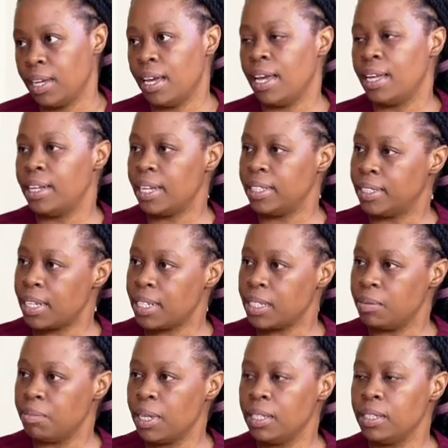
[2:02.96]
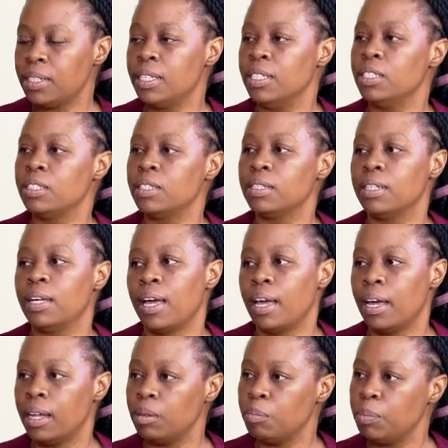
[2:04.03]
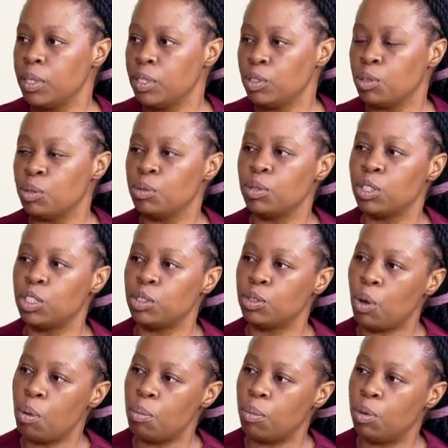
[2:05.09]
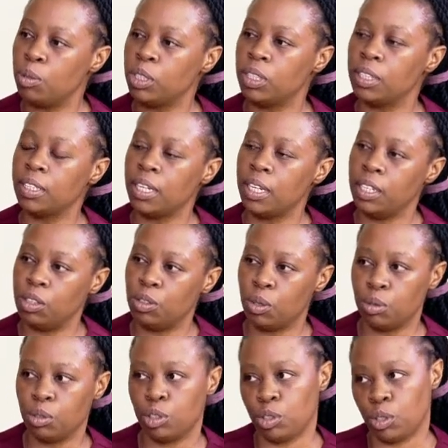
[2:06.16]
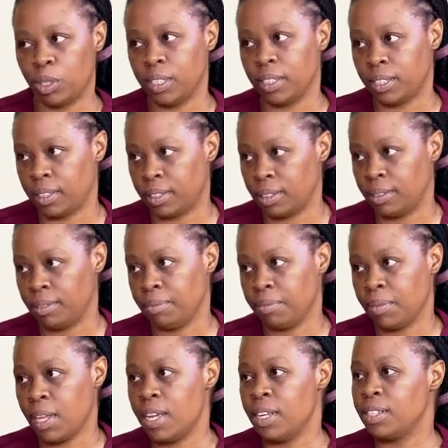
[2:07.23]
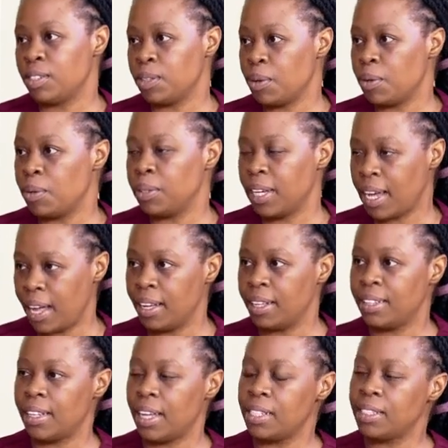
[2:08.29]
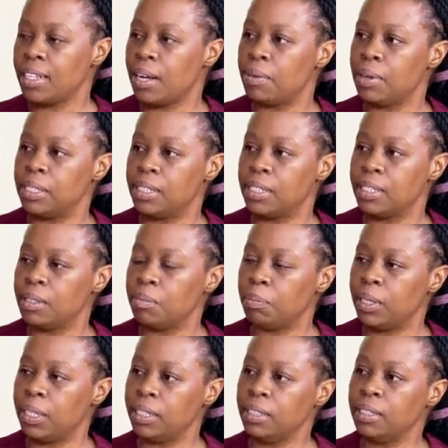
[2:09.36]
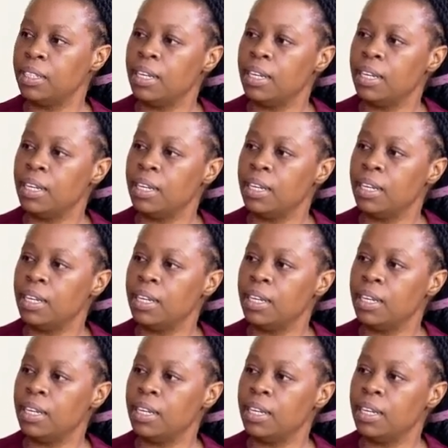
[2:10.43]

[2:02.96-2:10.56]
Mm-hmm. An adjustment is helping to restore motion in those joints. Okay. So yeah, that's our discipline.